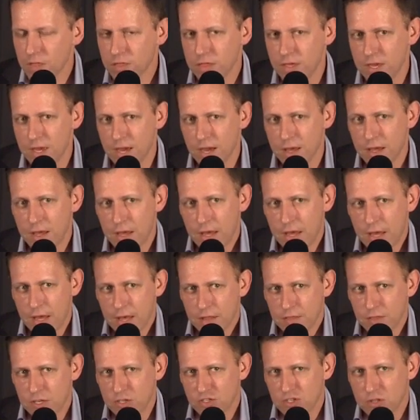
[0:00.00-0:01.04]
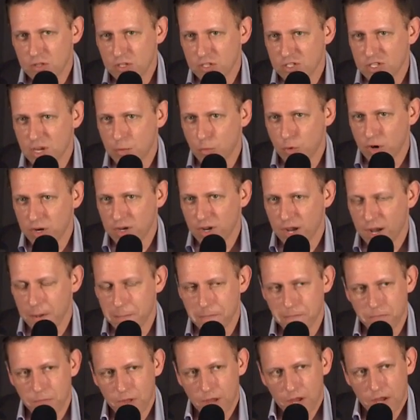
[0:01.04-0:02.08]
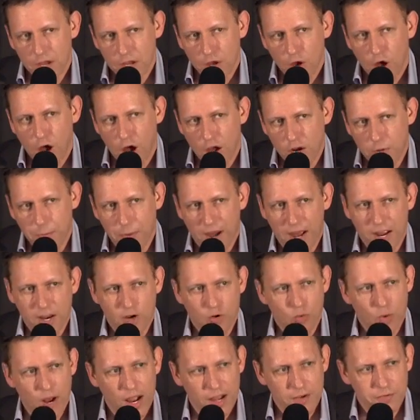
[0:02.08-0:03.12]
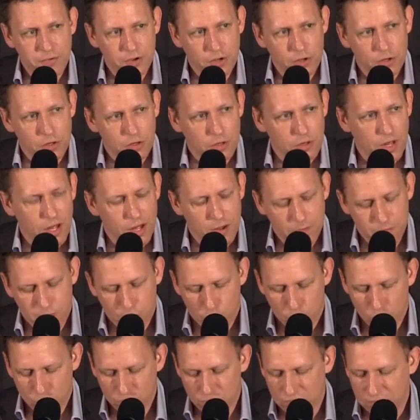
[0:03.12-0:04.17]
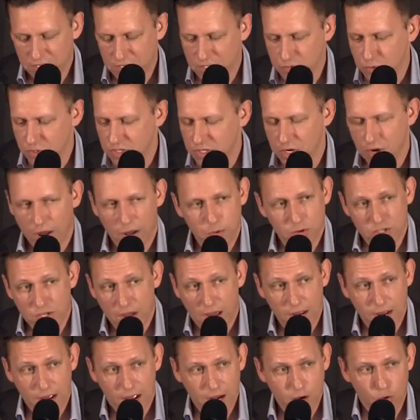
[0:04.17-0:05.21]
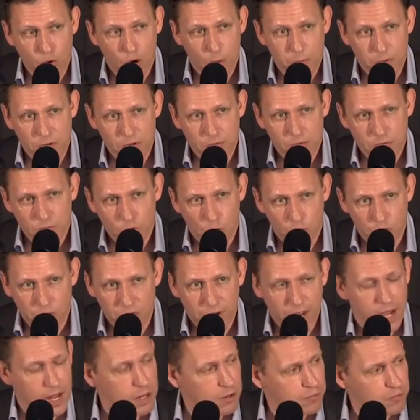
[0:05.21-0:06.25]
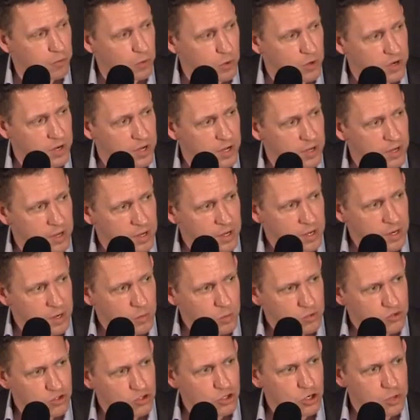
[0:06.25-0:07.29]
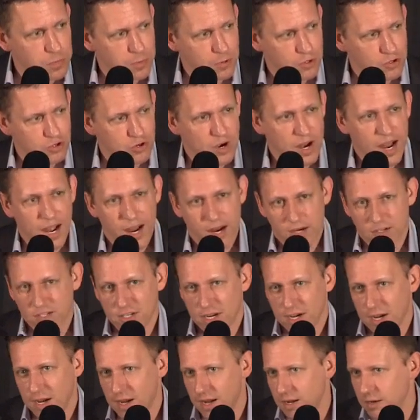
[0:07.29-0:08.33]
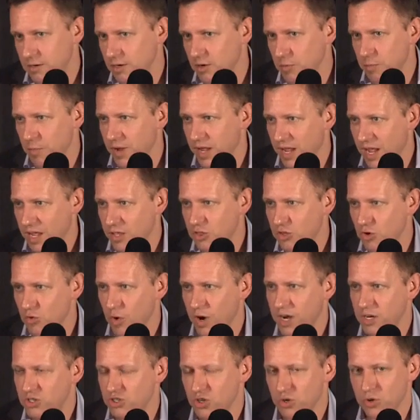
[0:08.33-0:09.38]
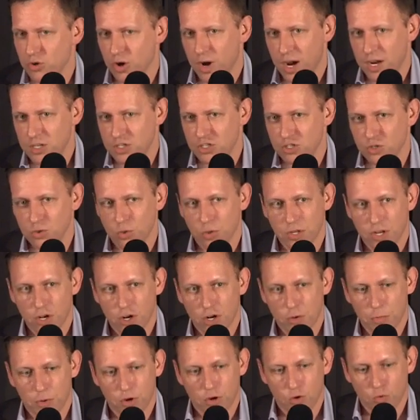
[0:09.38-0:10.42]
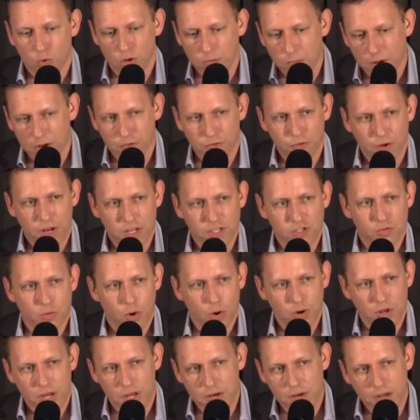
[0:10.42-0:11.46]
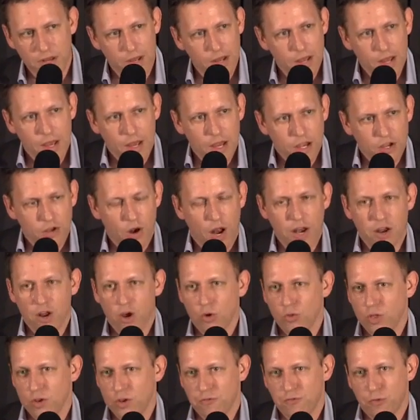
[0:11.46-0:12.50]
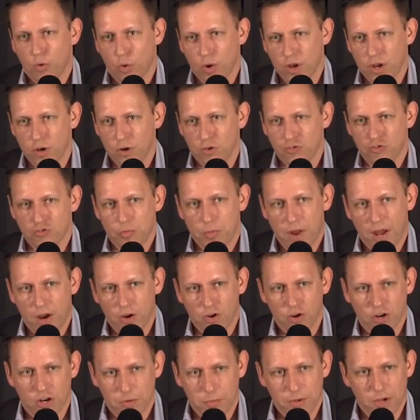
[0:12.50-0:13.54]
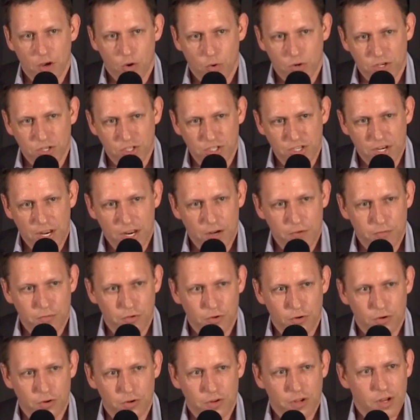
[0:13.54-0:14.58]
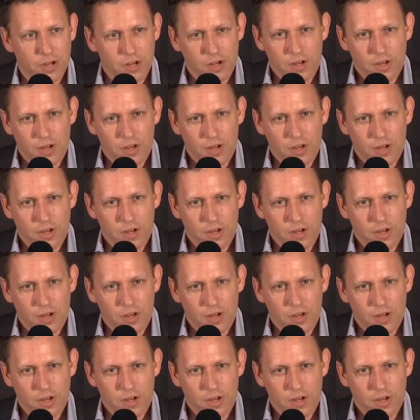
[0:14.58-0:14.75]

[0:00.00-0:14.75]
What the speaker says: The somewhat autobiographical version of this was, I grew up in Northern California, super tracked. In my 8th grade junior high school yearbook, one of my friends wrote in, I know that 4 years from now you're going to be going to Stanford.